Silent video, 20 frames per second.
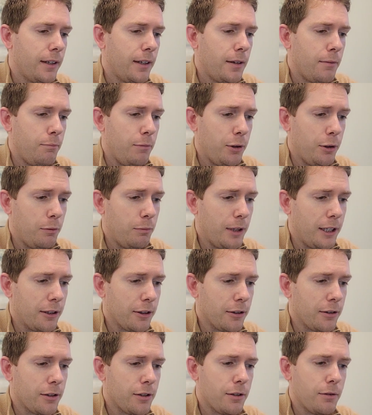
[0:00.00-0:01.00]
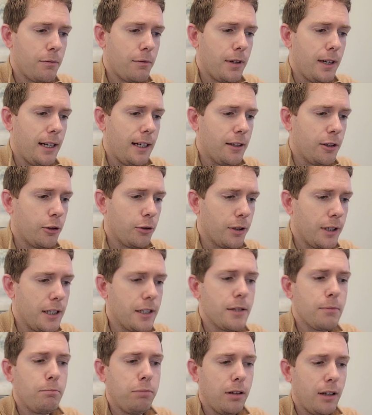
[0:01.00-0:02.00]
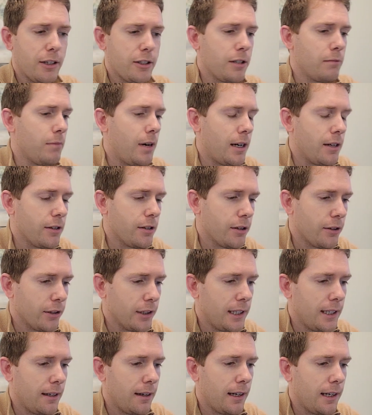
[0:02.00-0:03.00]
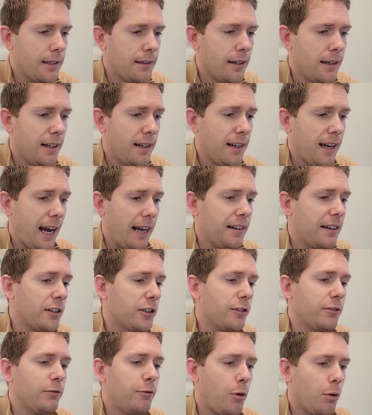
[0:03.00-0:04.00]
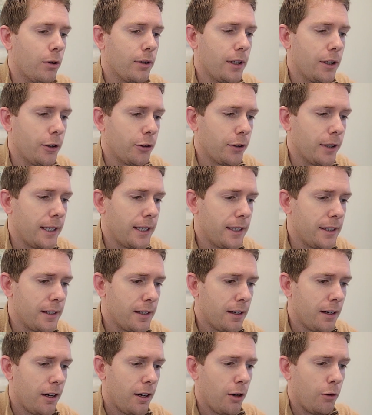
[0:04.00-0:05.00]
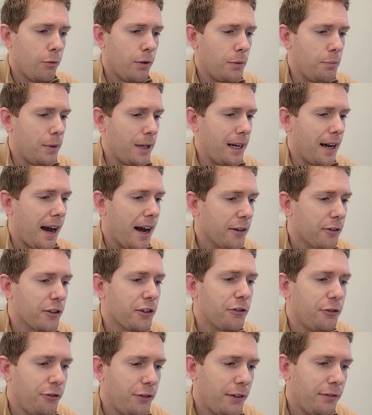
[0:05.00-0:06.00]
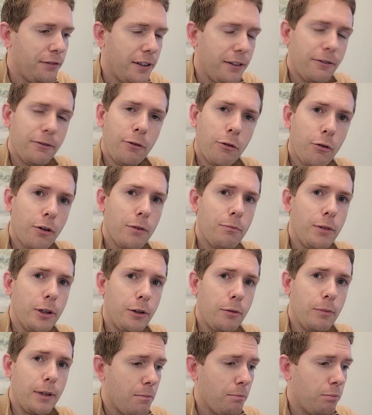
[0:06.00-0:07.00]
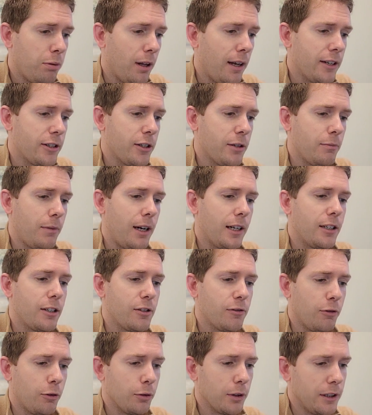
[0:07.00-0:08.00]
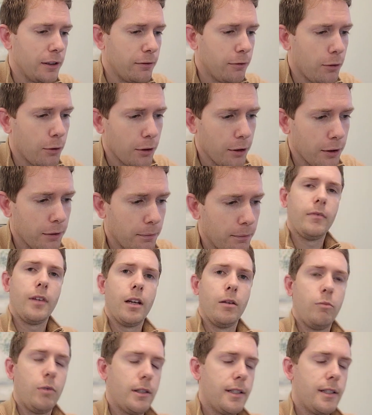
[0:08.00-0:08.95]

millimeters increase plus or minus 39, and under 4 degrees would be 154 millimeters plus or minus 44. What's